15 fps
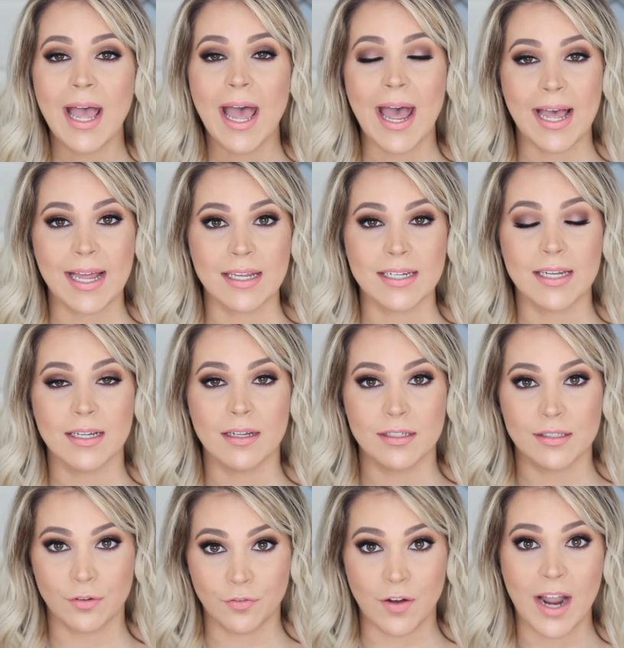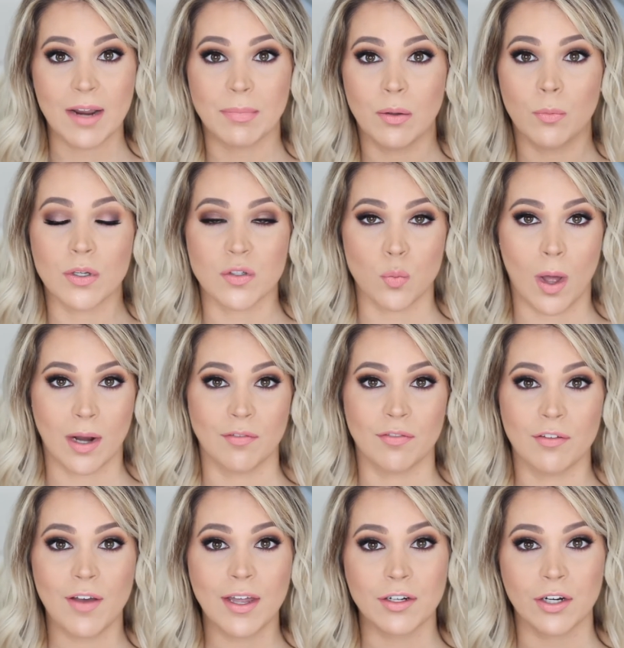and Define Me was one of
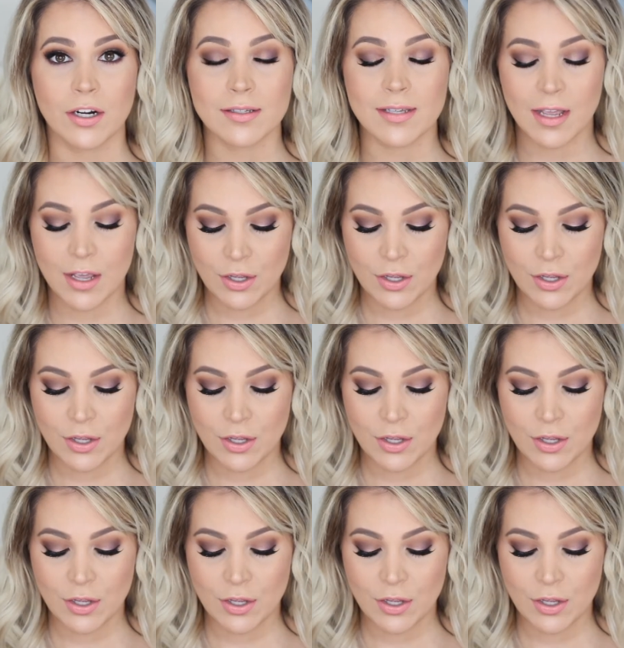the vendors.